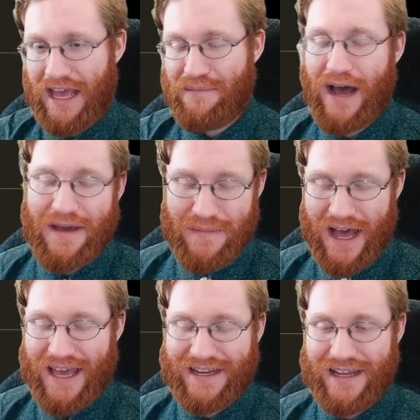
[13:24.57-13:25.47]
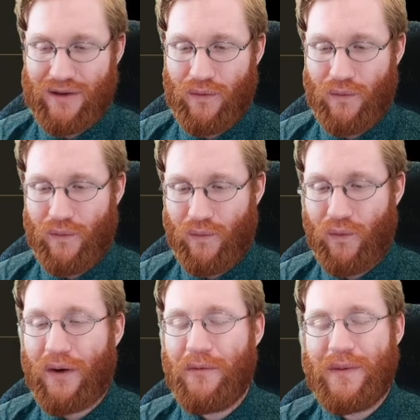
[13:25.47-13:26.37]
in my mind,
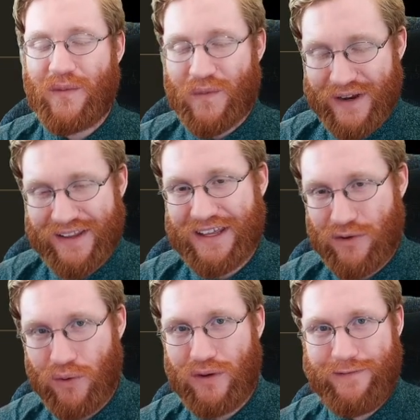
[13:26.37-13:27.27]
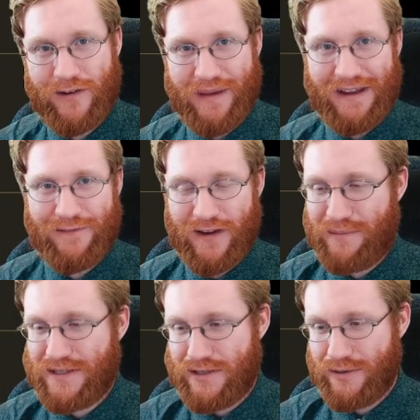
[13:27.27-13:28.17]
what would be really cool for
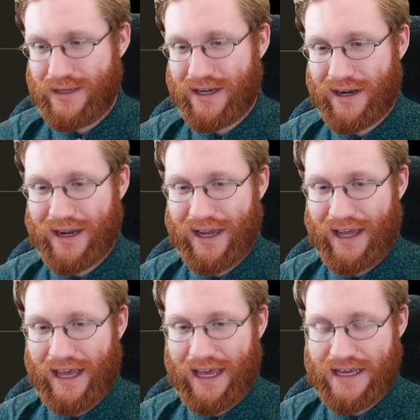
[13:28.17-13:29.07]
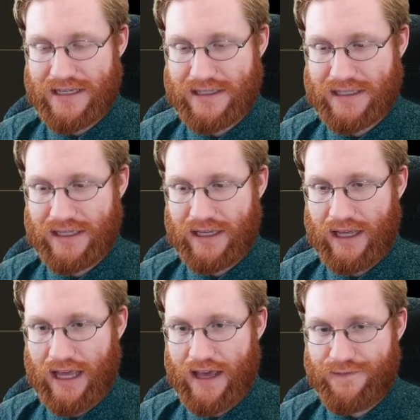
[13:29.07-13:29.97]
Mainframe to do here is
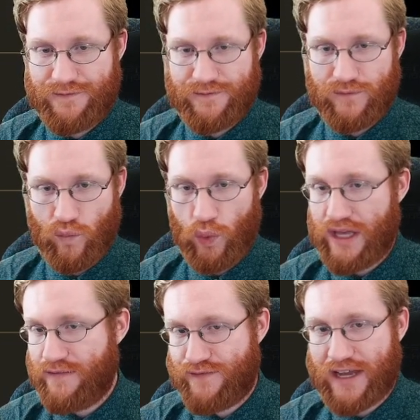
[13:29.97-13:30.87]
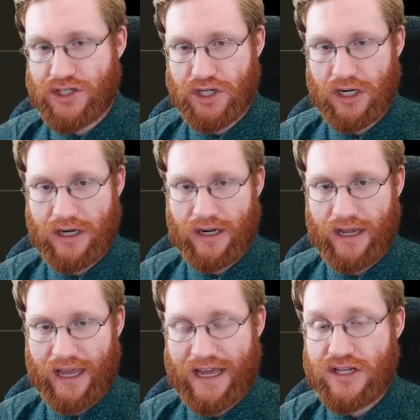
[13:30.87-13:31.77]
if we
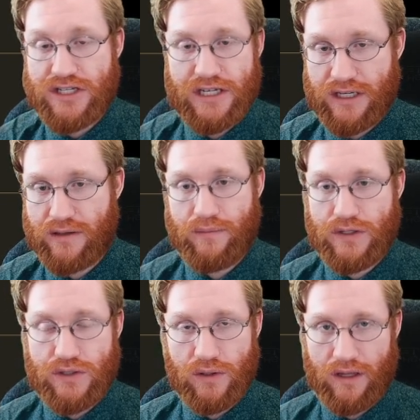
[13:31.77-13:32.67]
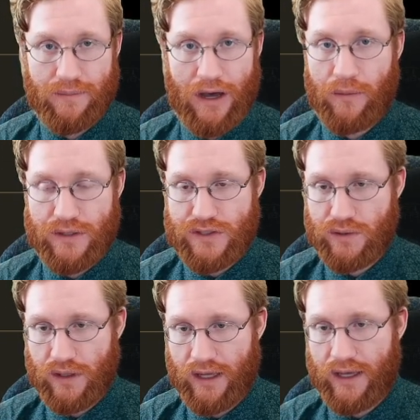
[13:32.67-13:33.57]
venture into Medulla, Mount
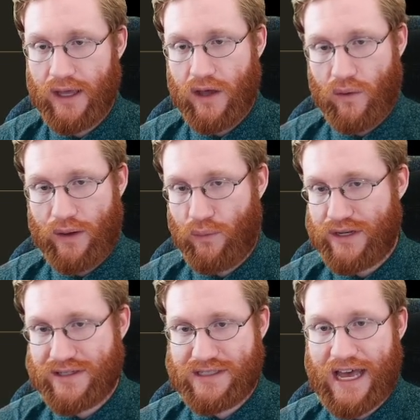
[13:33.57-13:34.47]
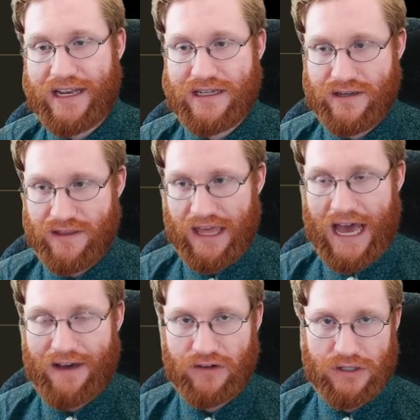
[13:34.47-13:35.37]
Medulla, and we descend into the
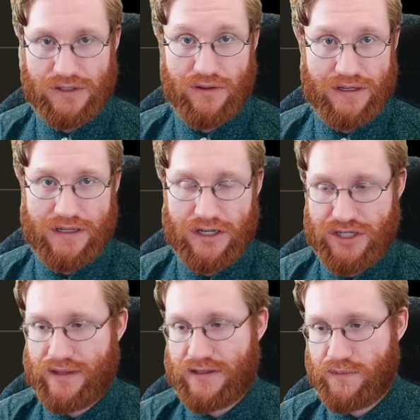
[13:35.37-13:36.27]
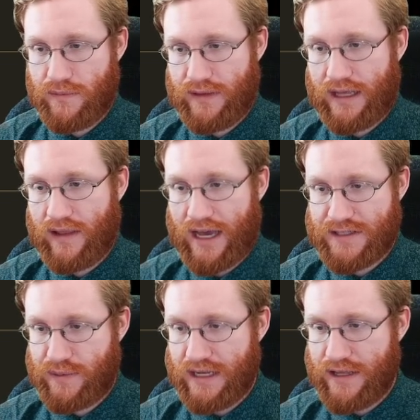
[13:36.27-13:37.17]
caverns or the dungeon that
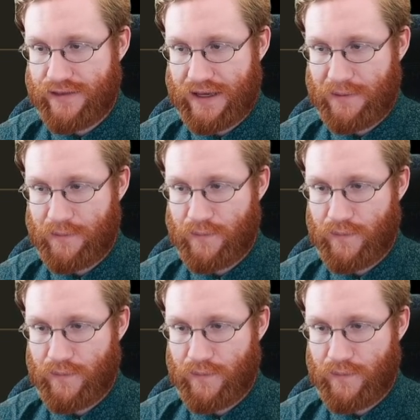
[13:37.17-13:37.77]
lies beneath it,